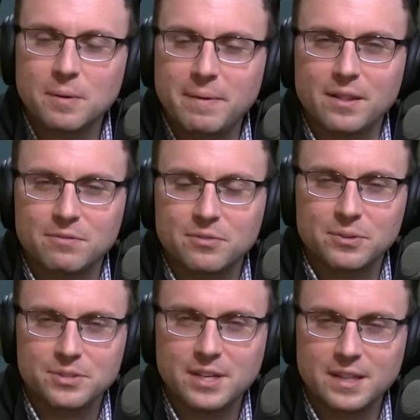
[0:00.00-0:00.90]
why Matt
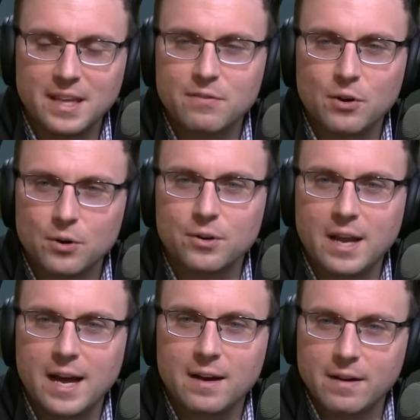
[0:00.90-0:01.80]
LaFleur said they've earned
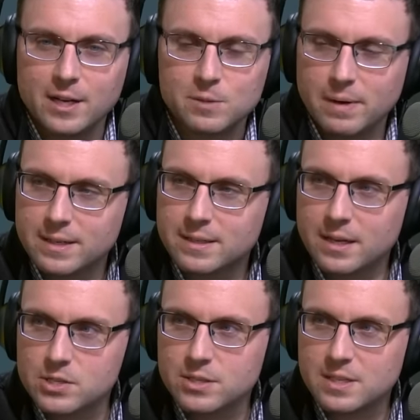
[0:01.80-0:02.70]
higher
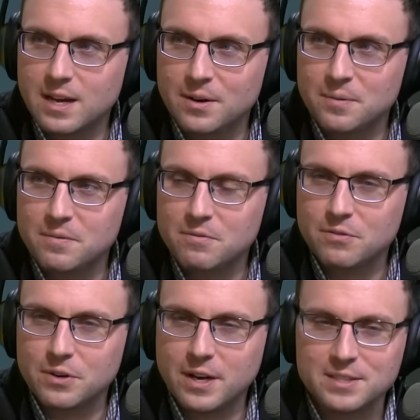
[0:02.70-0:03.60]
expectations now
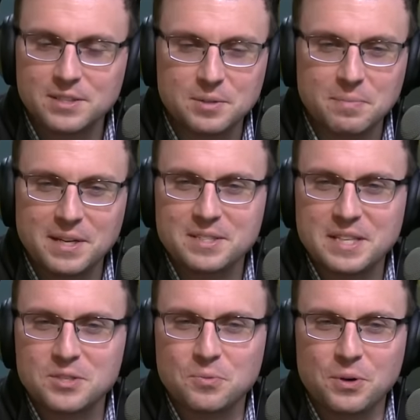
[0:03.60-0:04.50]
for next season, because
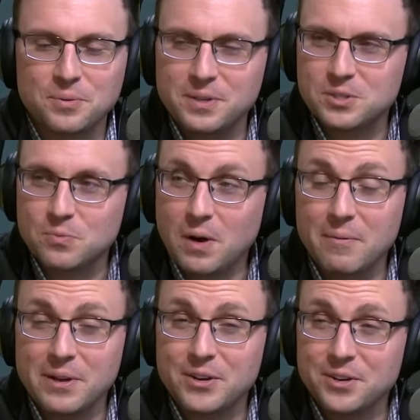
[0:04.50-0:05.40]
that's one of the reasons why
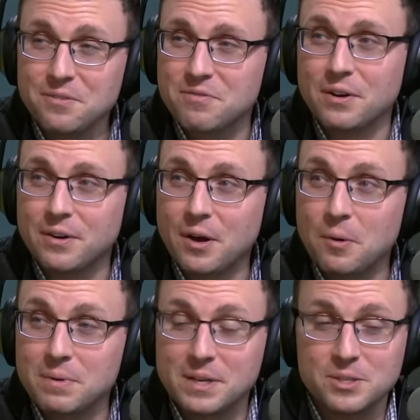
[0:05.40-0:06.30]
we couldn't figure it
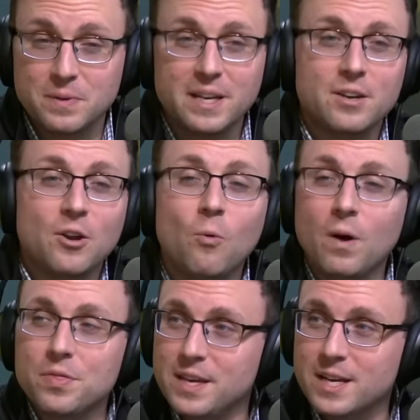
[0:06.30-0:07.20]
out, because we didn't know
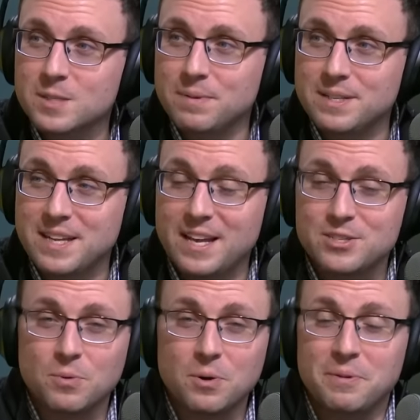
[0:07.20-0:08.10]
what the
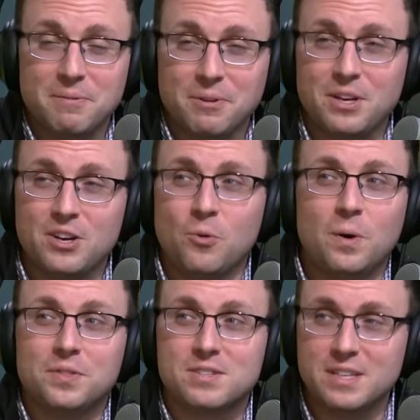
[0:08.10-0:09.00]
expectations were. We really didn't know
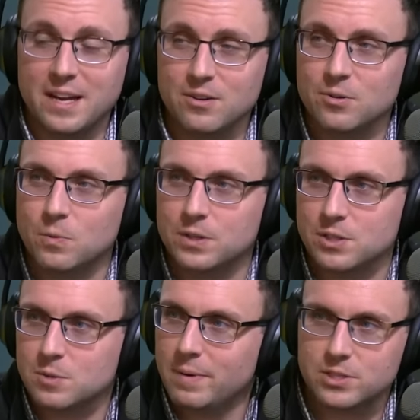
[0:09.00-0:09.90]
what the standard was,
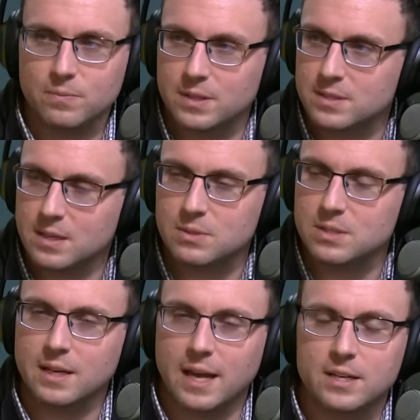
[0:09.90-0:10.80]
especially when this team's
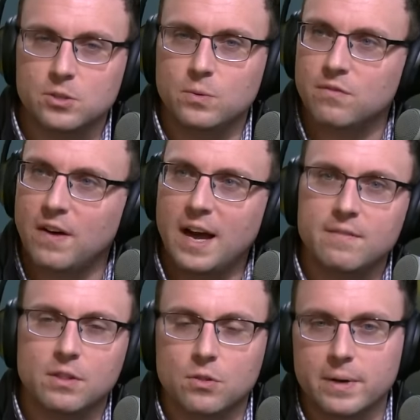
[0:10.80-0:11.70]
sitting at
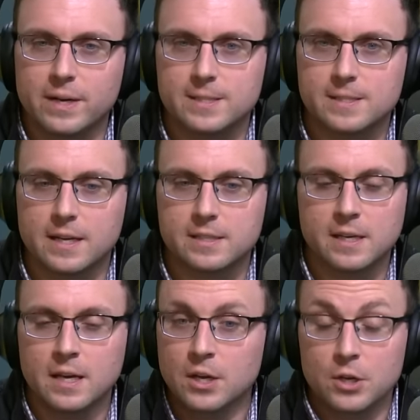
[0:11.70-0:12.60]
2-5 and 3-6,
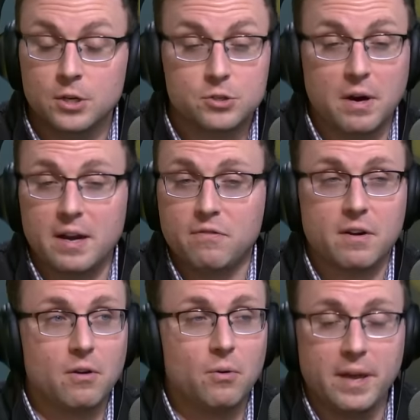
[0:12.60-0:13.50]
trying to
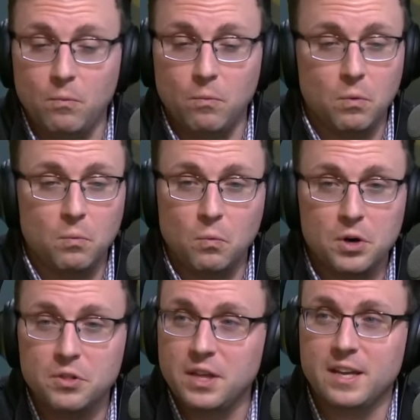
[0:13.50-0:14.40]
figure out, okay,
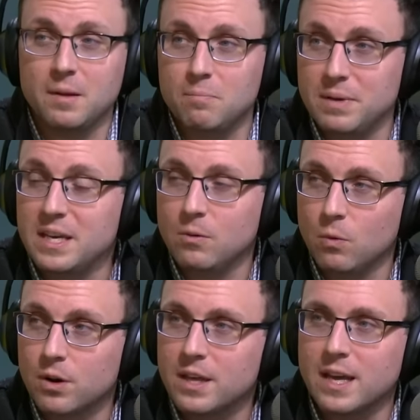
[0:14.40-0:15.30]
what are they going to be?
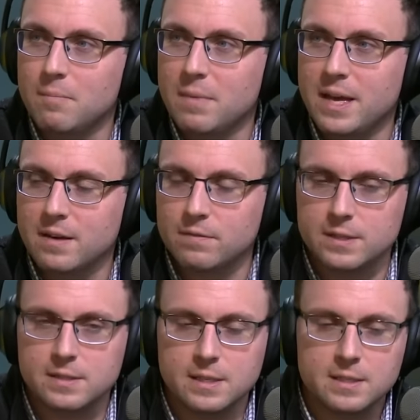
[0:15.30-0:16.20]
What are they going to make of
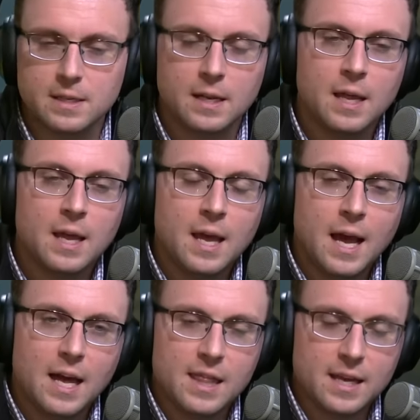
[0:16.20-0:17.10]
this season?
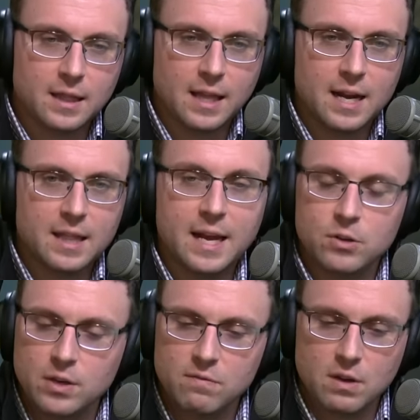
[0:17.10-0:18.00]
I think a lot of that,
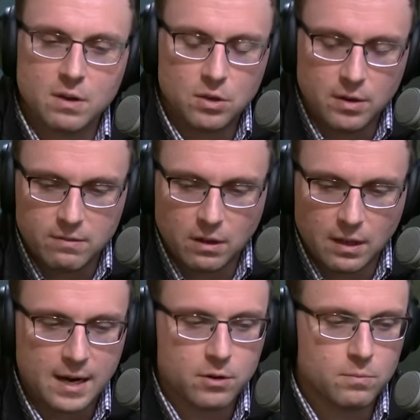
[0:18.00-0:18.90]
you give the
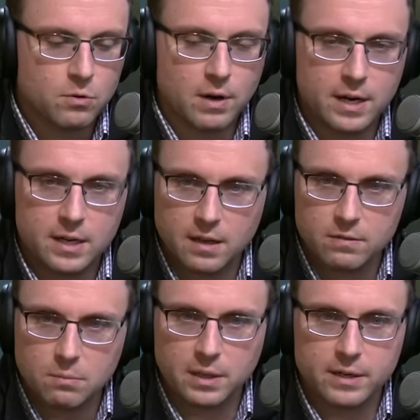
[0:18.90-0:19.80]
locker room credit, you give
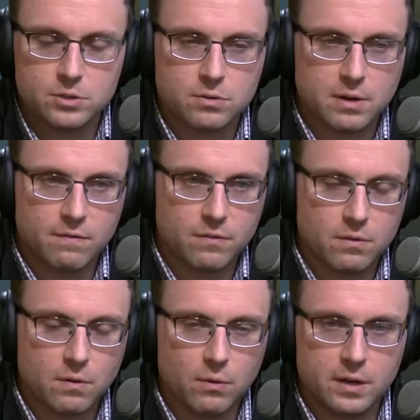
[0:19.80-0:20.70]
the players credit for
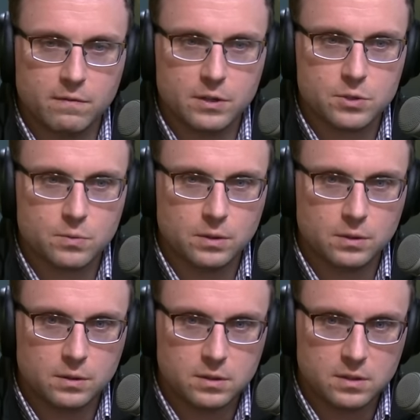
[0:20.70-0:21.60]
their own
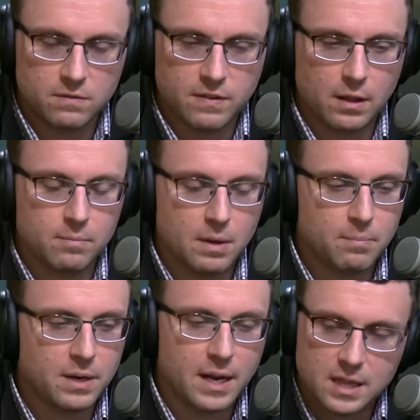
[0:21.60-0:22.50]
individual
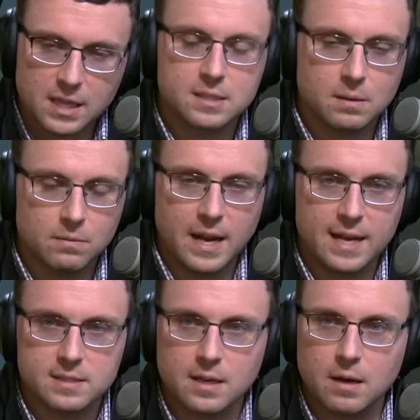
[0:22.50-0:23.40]
development, but I think some of it
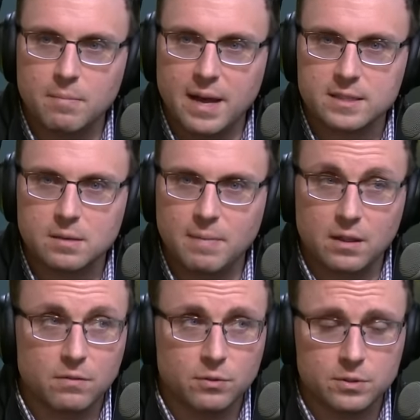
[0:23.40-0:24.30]
has to come back to
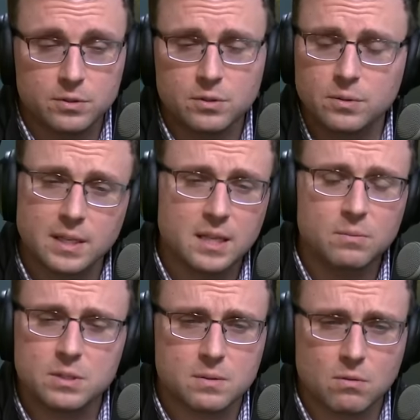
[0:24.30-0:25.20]
Matt LaFleur too. And he
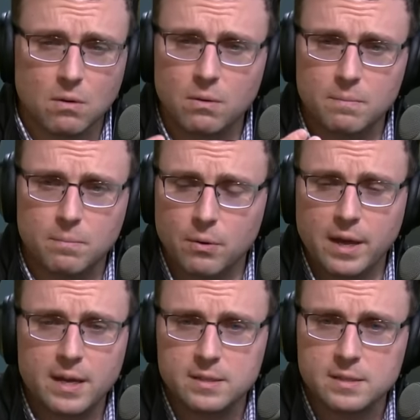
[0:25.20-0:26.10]
was throwing
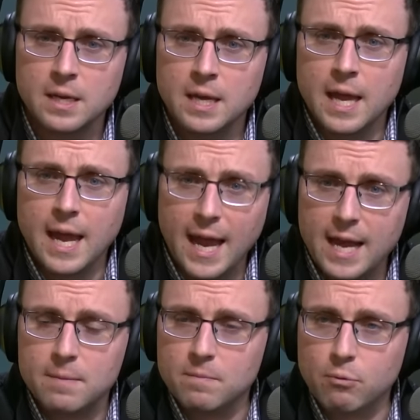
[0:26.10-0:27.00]
bouquets
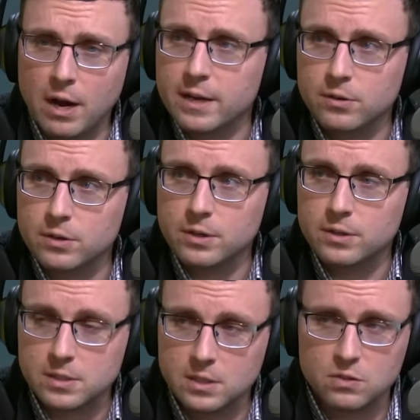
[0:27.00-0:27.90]
at Brian
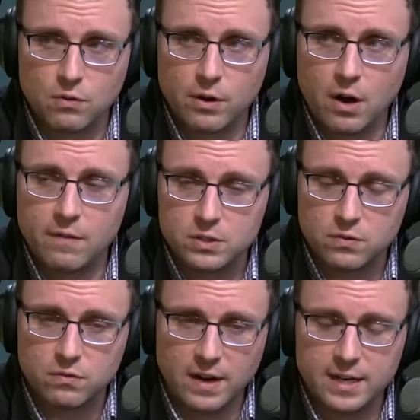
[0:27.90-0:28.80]
Gutekunst in his front office
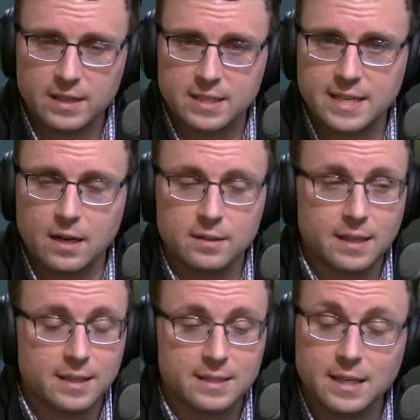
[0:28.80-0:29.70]
for finding the talent
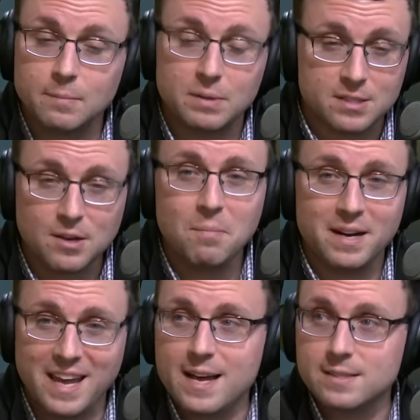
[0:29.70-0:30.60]
that they did. But
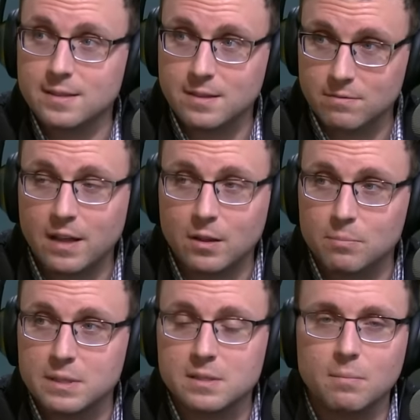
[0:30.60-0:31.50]
somebody has to
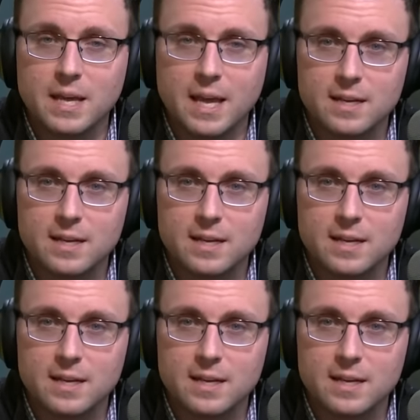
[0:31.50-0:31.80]
develop it. Somebody